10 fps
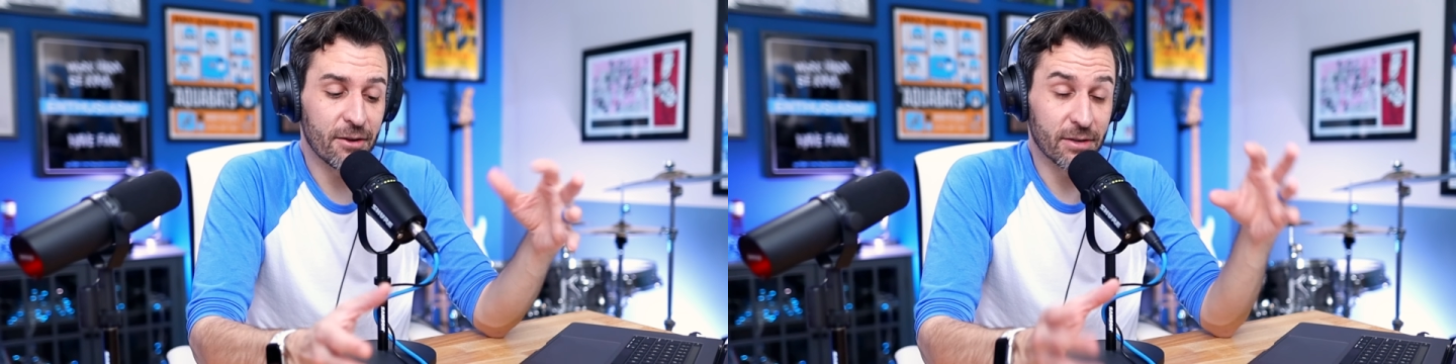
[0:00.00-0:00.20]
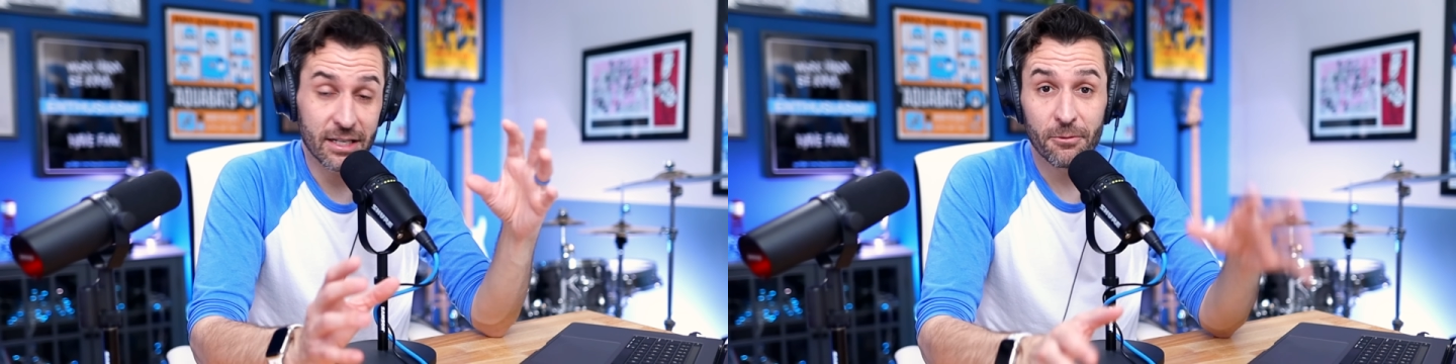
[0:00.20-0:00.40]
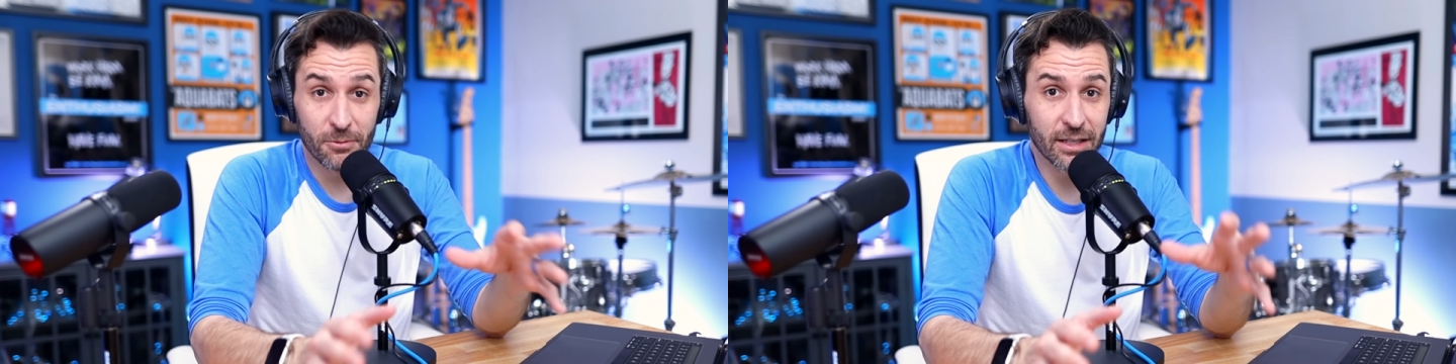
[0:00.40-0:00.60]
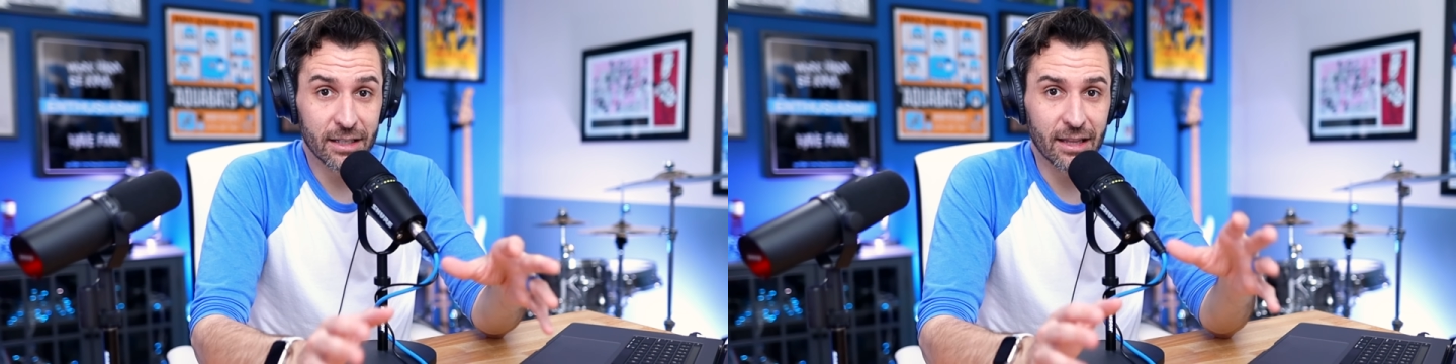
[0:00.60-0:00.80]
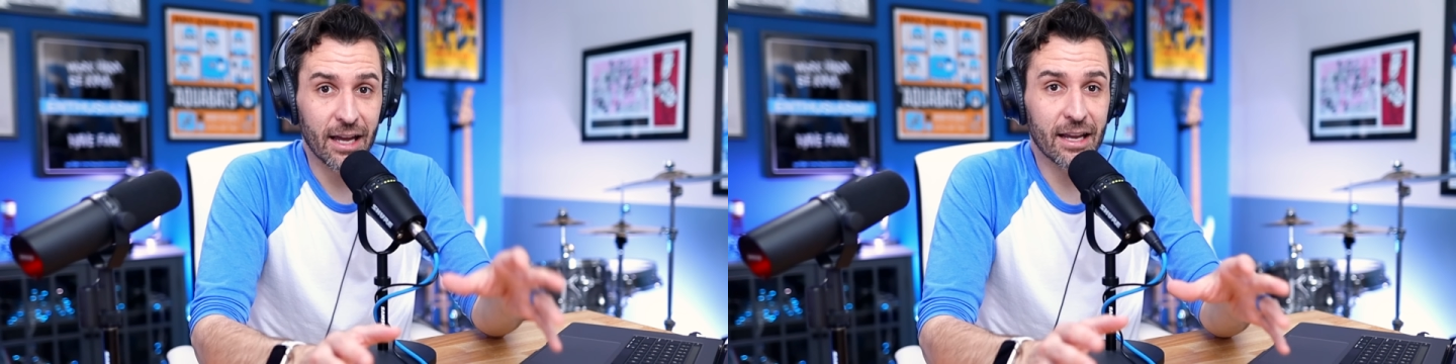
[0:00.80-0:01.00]
which I
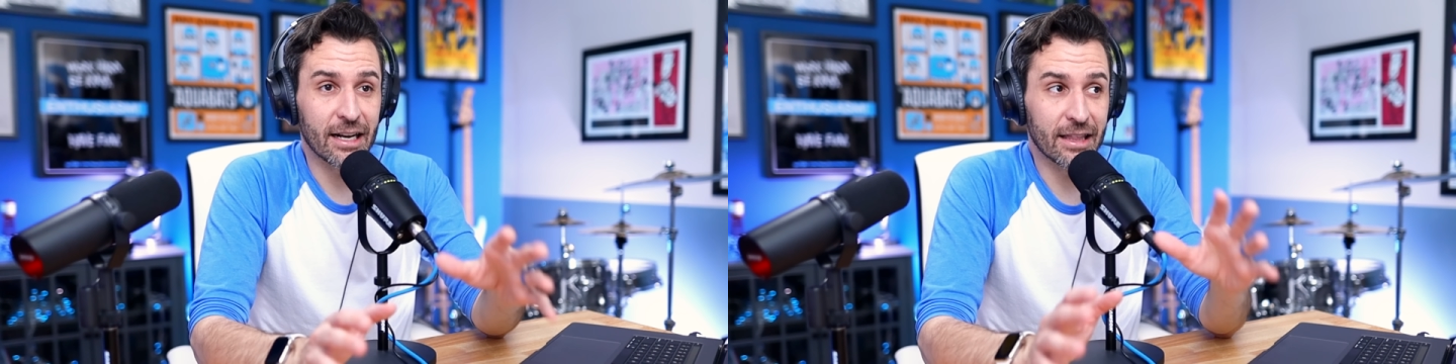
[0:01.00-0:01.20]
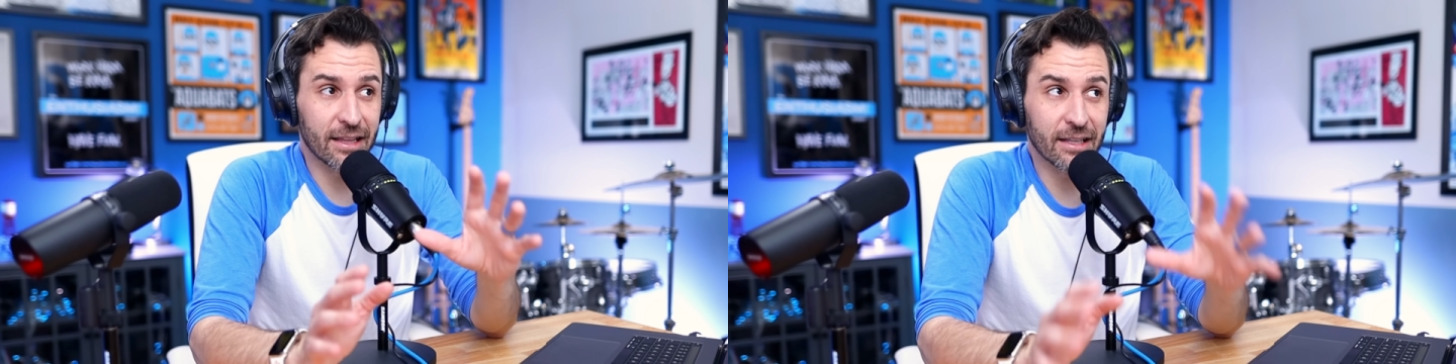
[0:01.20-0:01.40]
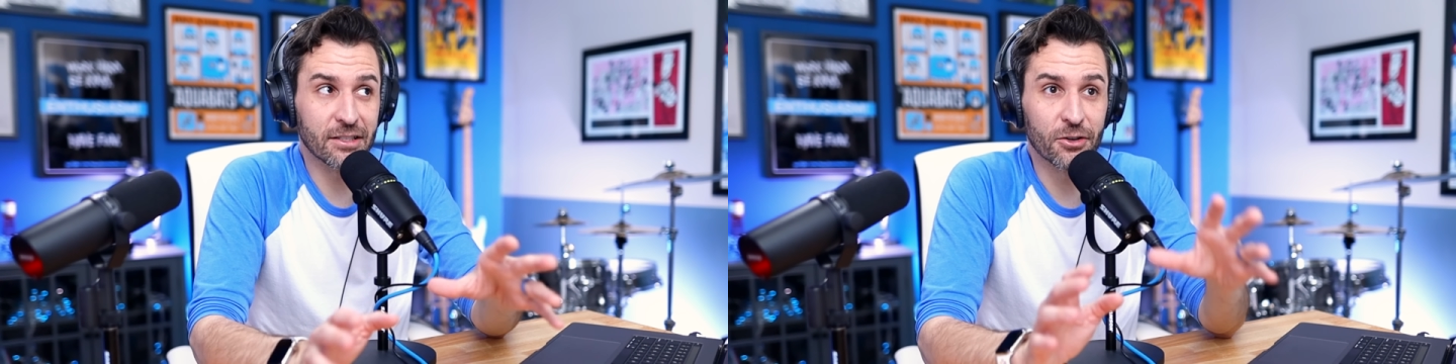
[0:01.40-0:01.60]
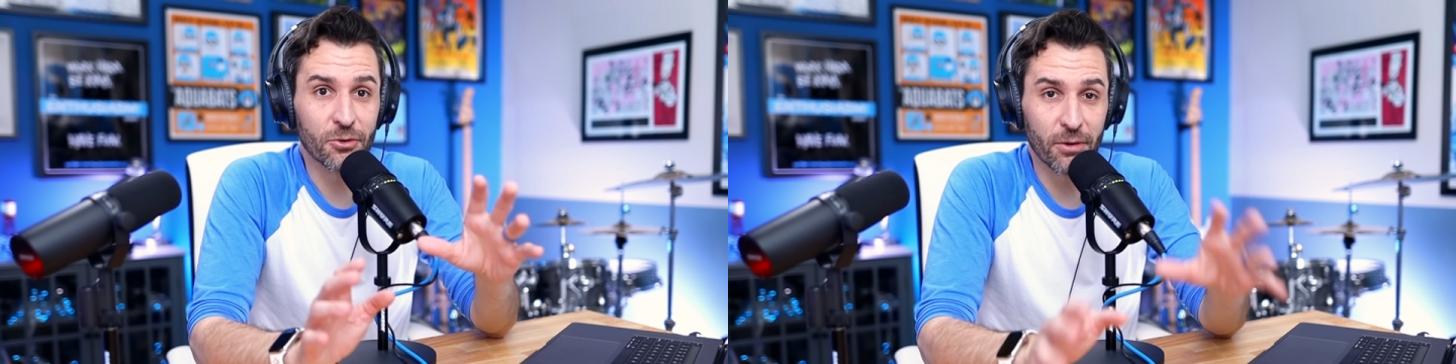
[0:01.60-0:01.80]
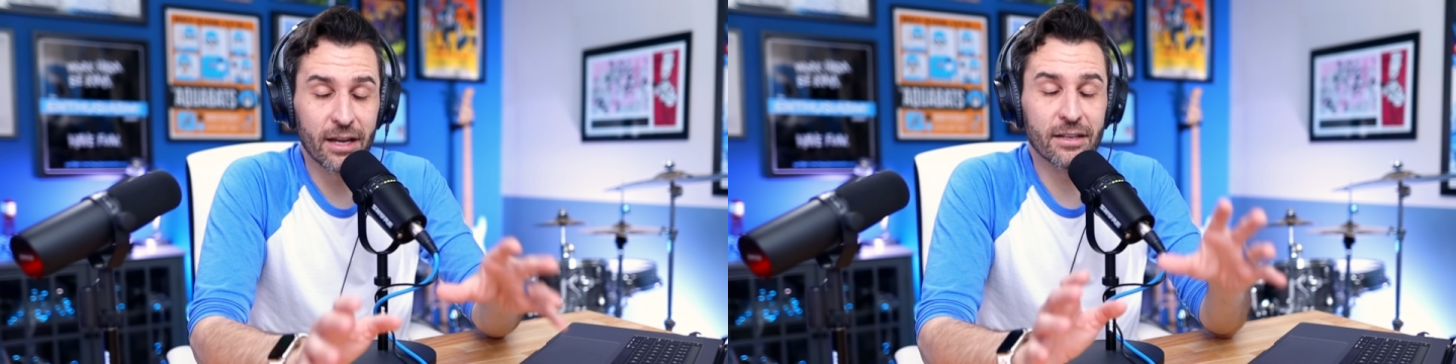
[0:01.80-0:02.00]
really like and I think that's a
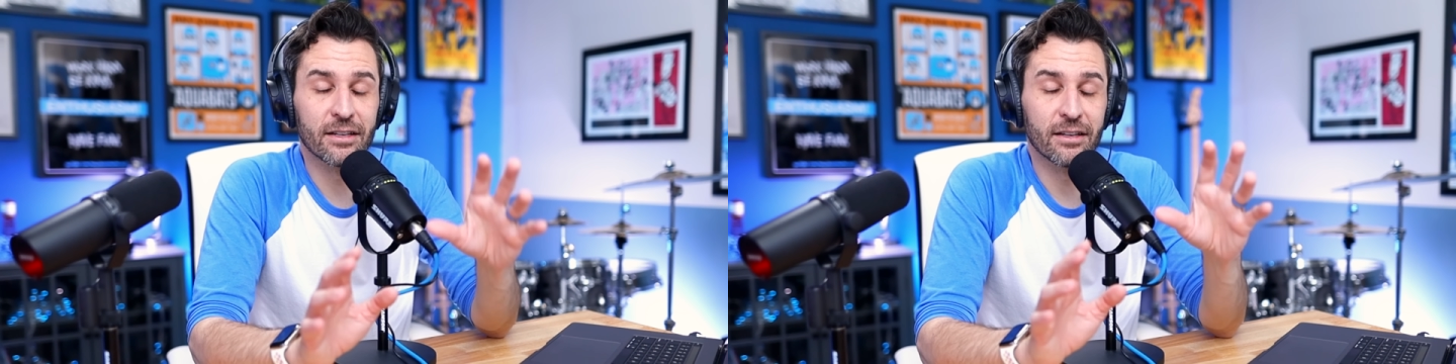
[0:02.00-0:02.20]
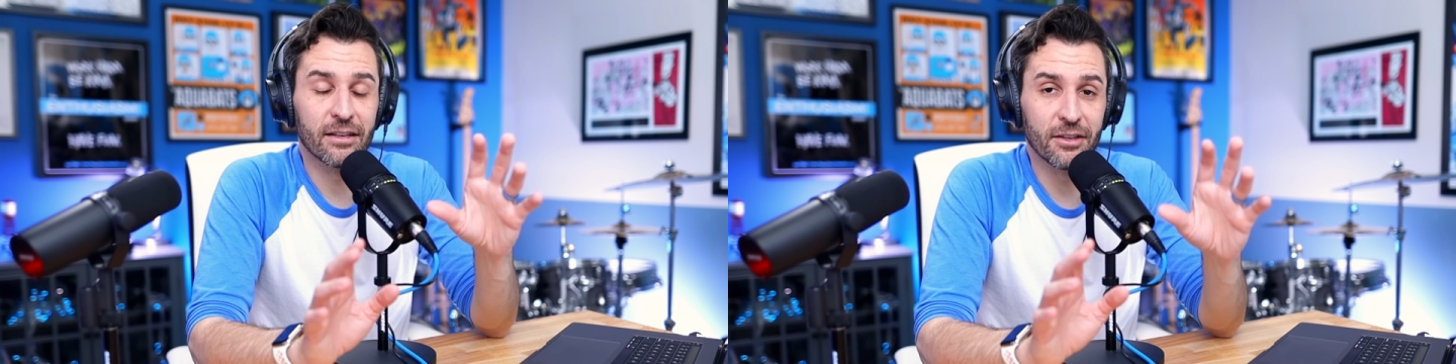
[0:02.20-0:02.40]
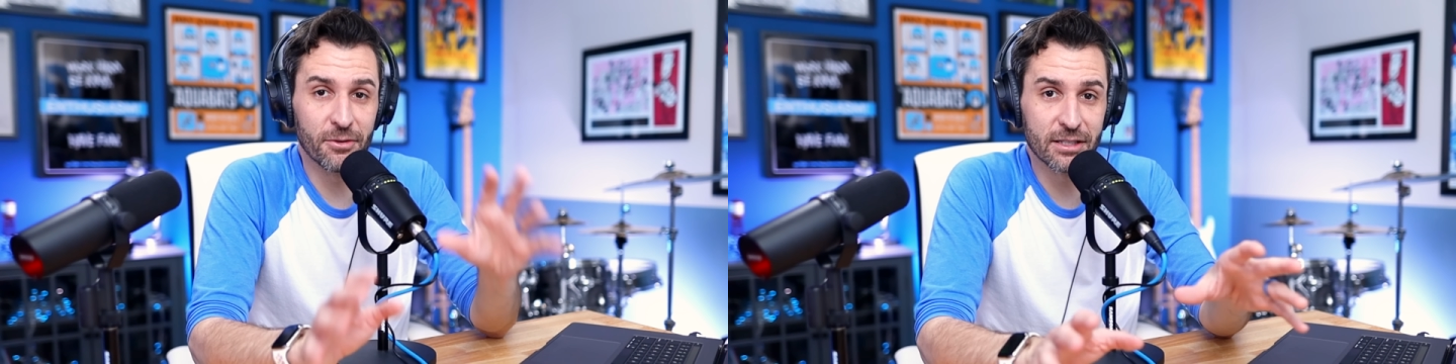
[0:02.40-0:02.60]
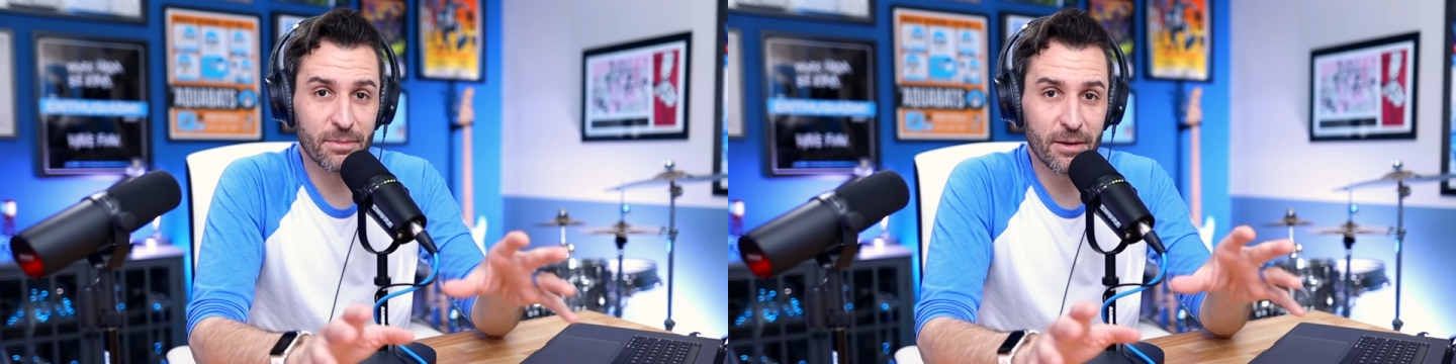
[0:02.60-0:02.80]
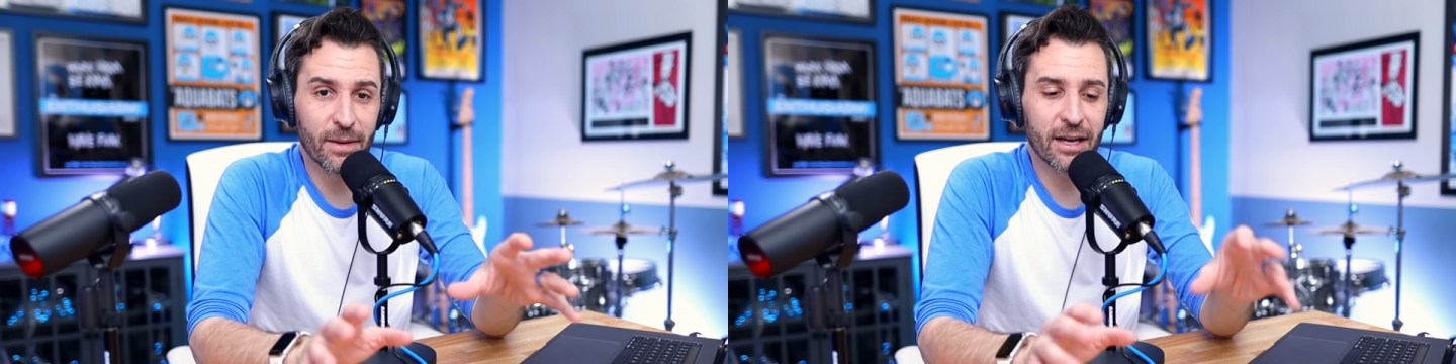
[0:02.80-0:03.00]
great
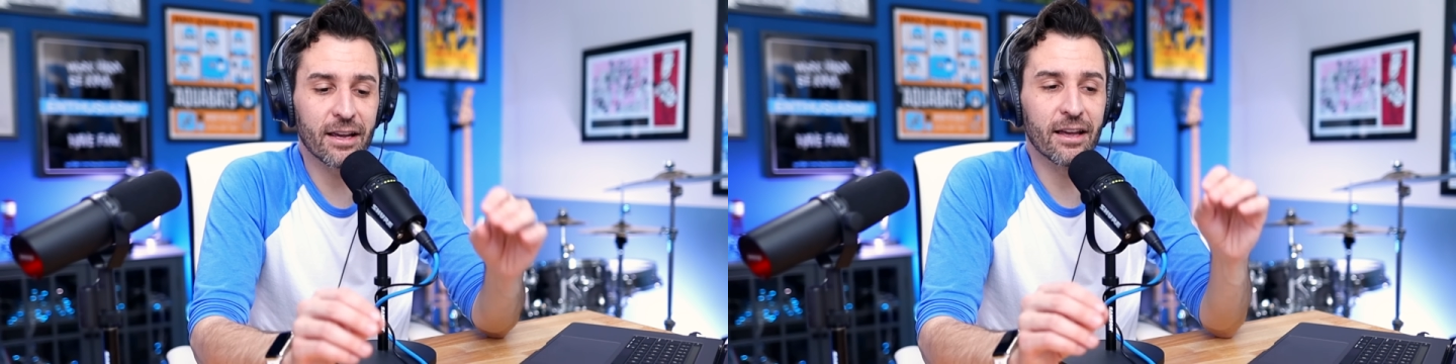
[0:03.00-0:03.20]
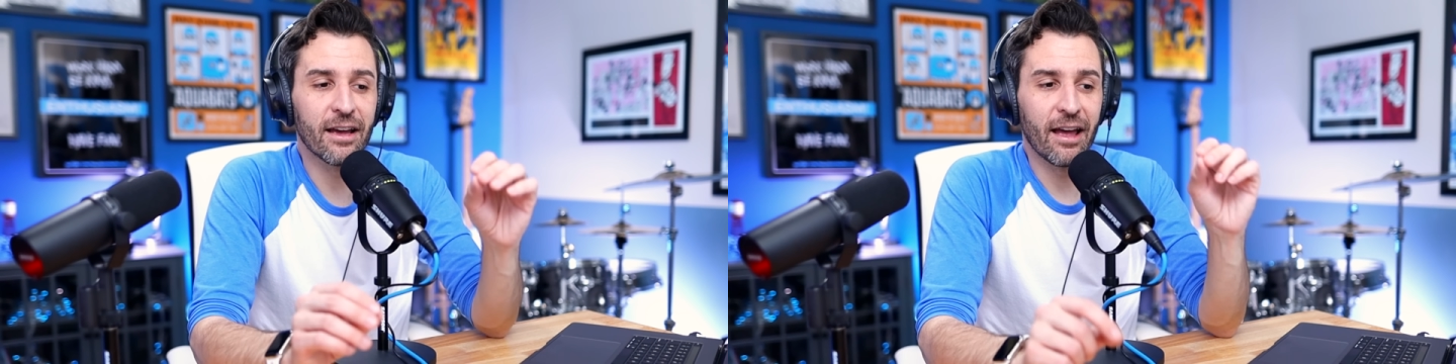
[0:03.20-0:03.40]
USB mic,